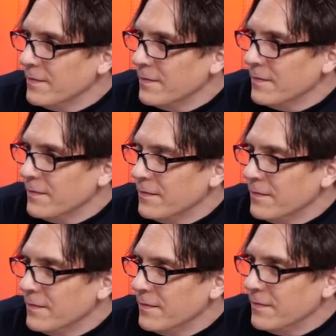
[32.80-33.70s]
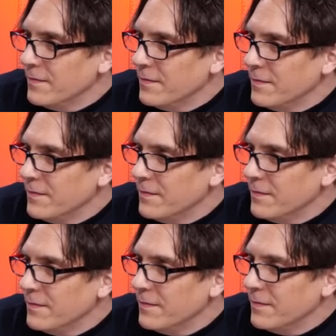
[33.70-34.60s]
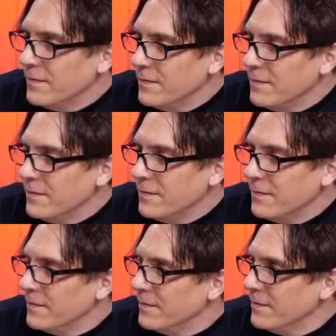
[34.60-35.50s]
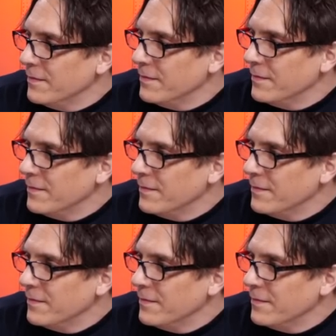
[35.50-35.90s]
(not speaking)